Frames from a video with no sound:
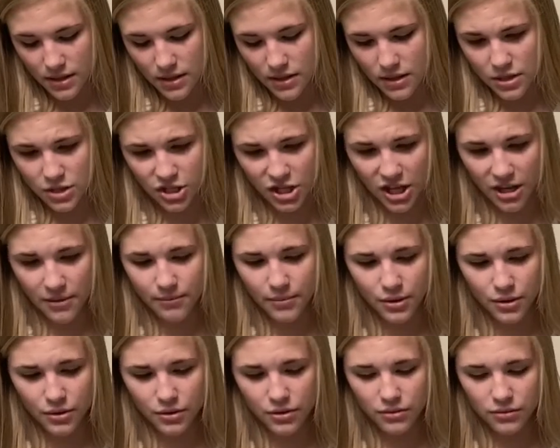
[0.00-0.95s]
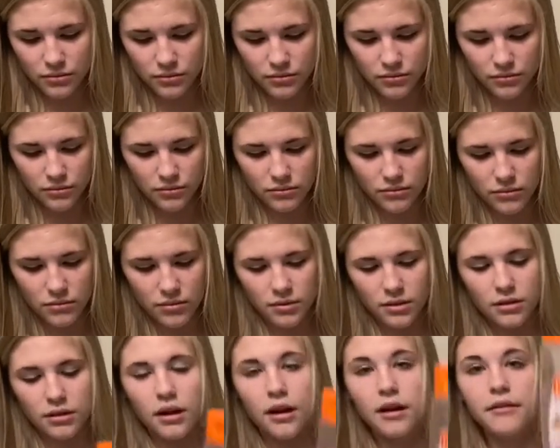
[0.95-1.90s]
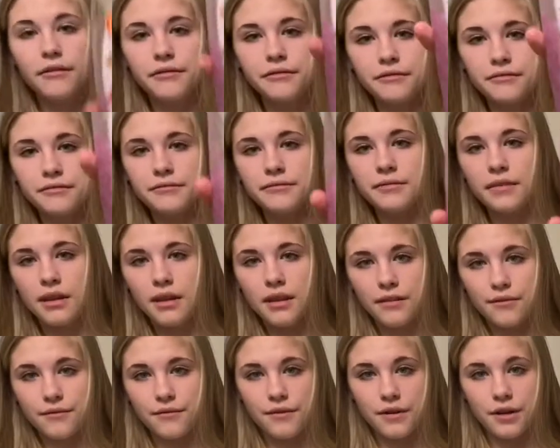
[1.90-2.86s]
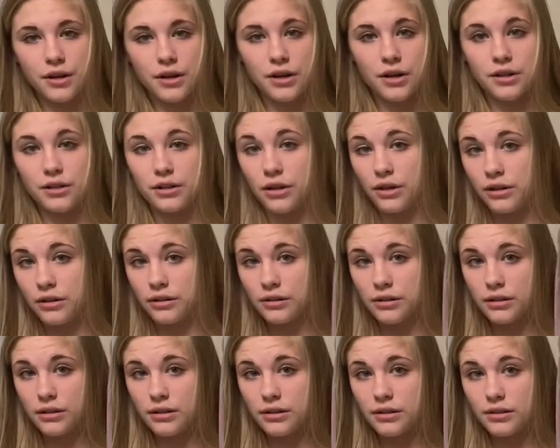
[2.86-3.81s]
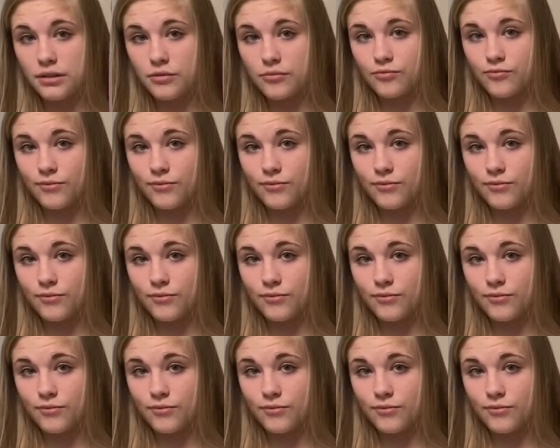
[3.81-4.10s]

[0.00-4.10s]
shampoo stuff for dogs.